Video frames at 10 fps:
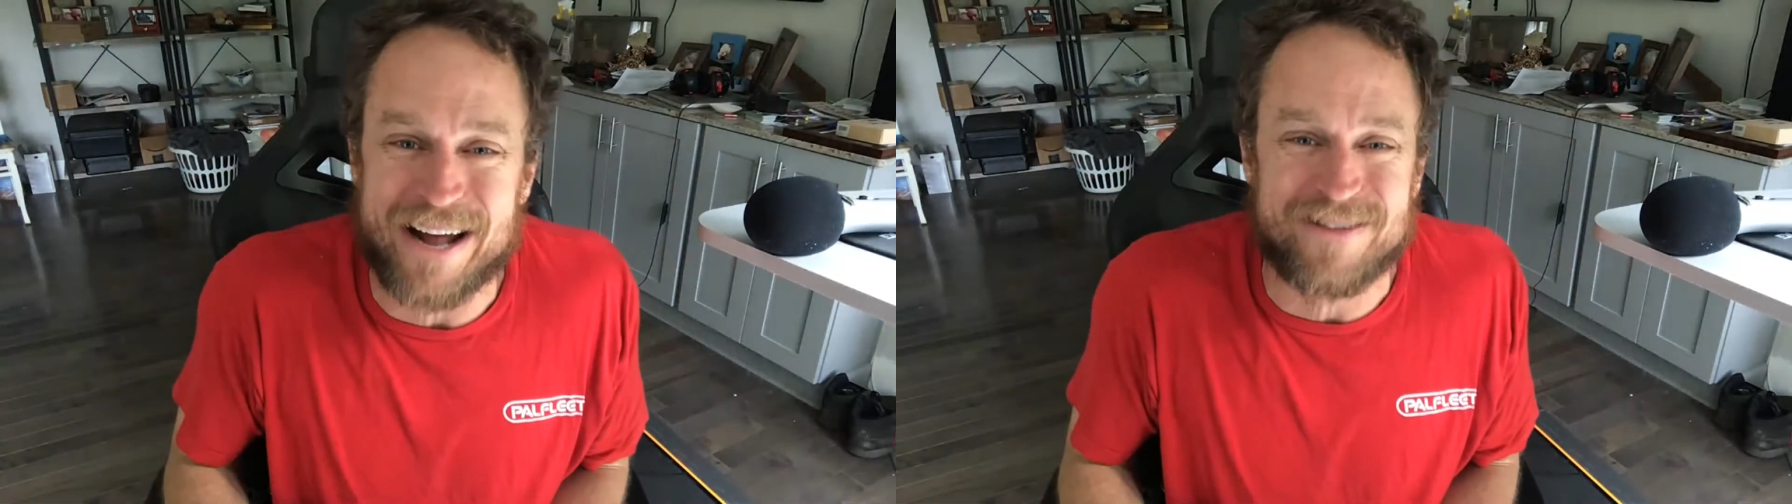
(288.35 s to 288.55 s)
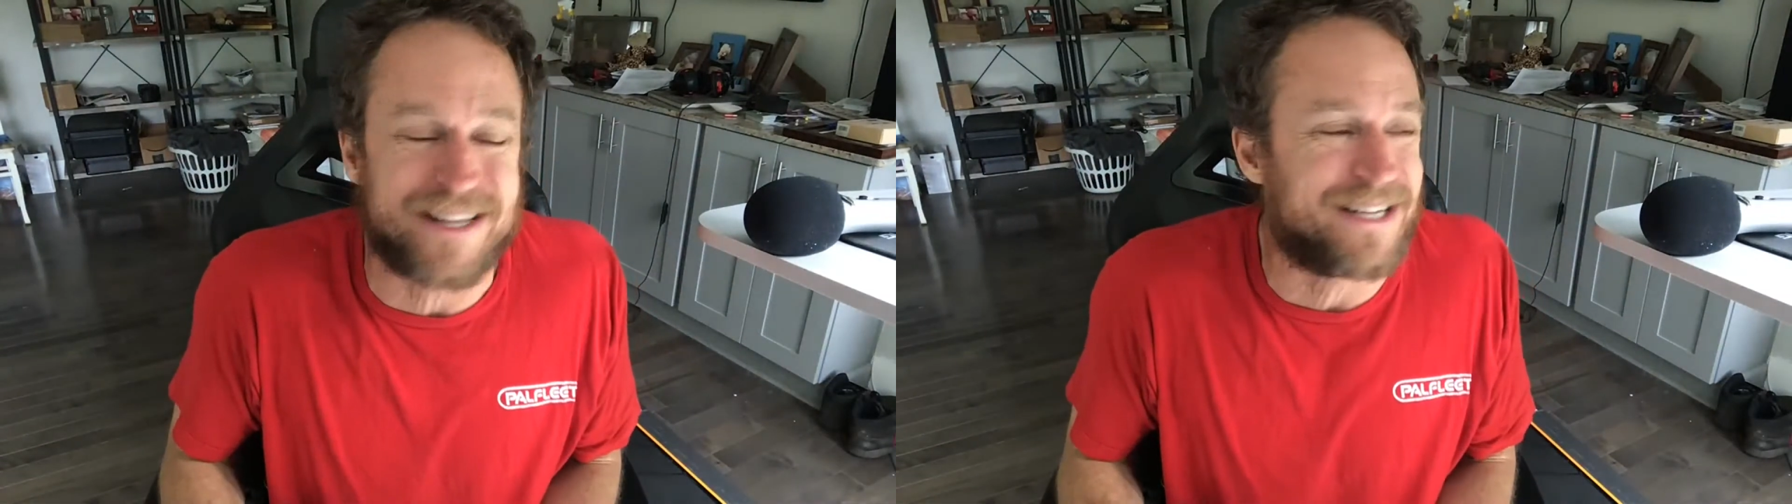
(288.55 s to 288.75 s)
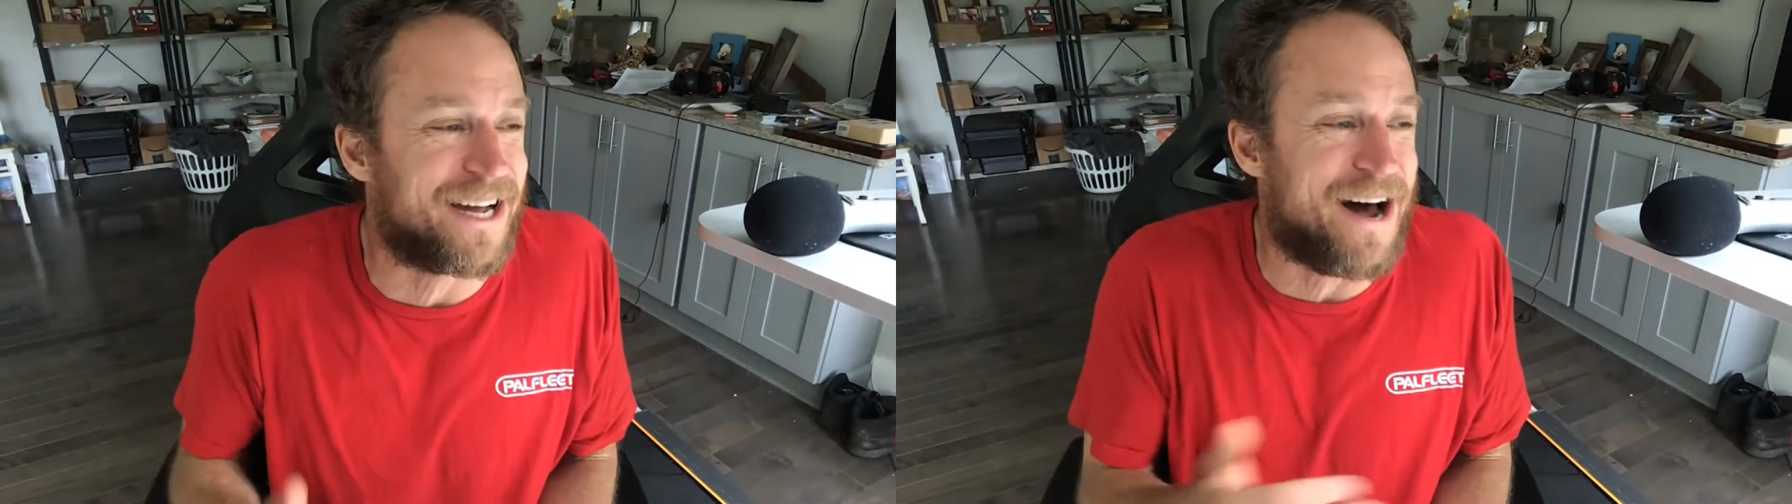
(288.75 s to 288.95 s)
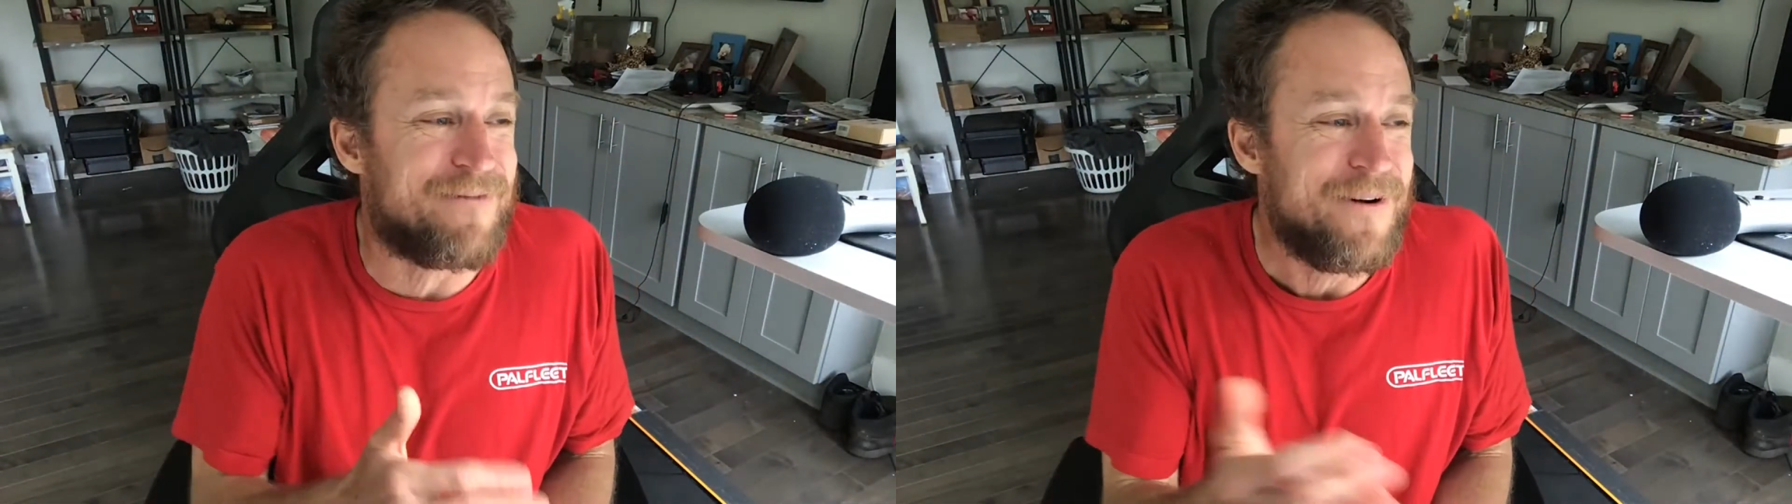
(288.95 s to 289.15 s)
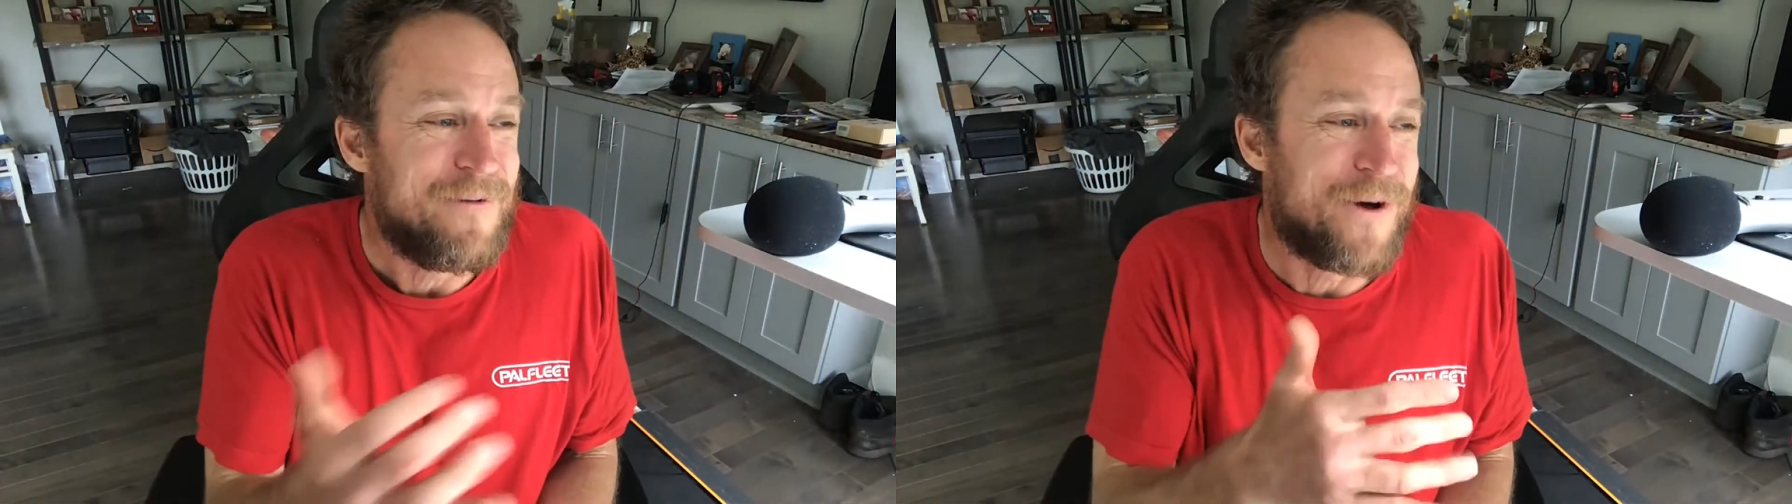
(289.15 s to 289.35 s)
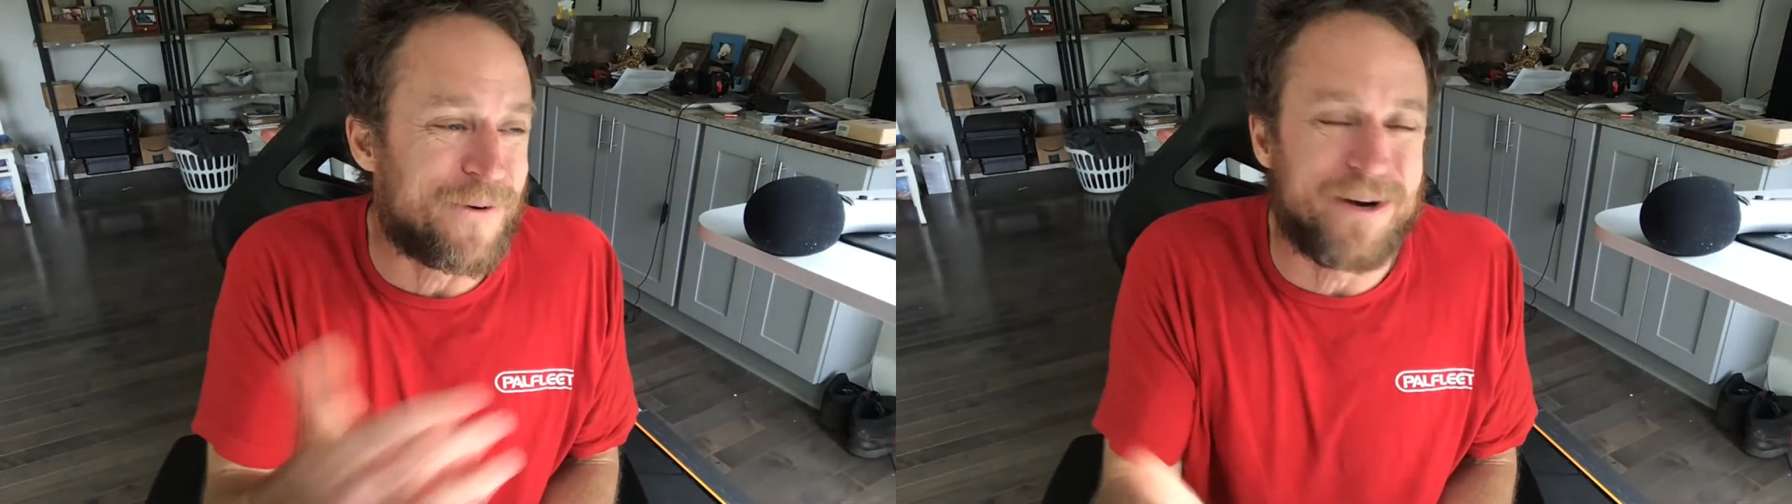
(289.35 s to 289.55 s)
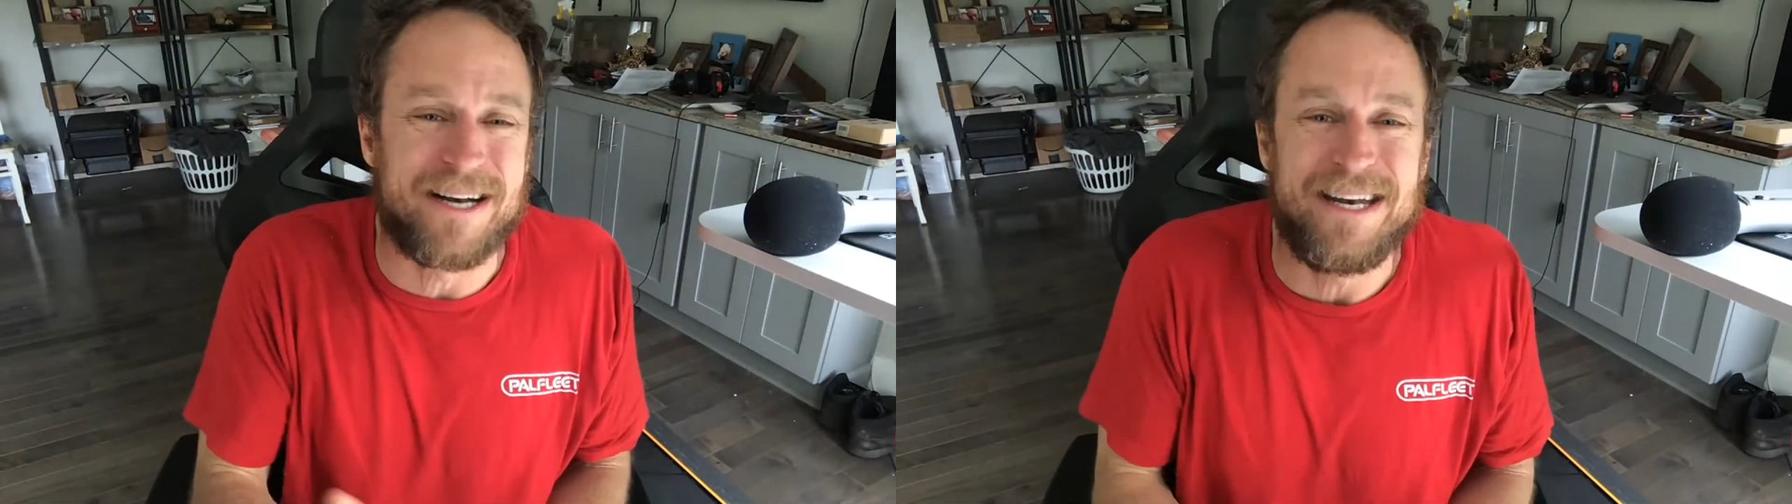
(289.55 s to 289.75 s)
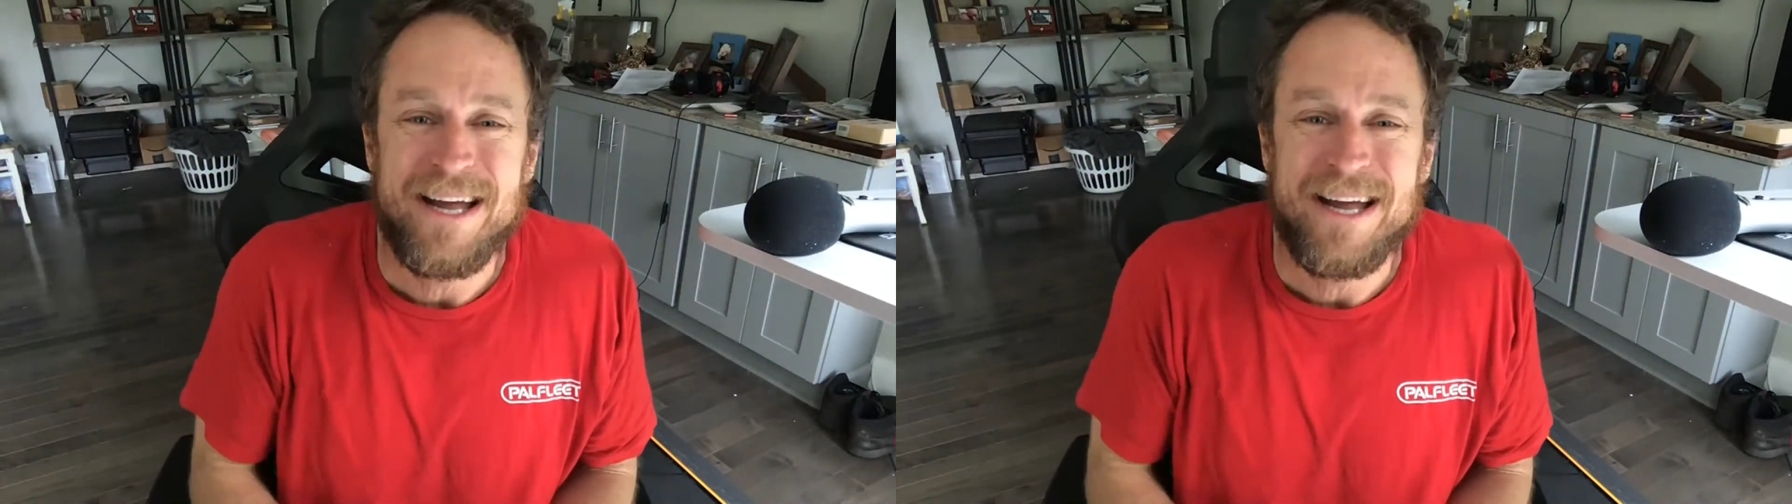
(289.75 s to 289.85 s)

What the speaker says: up to the top, or when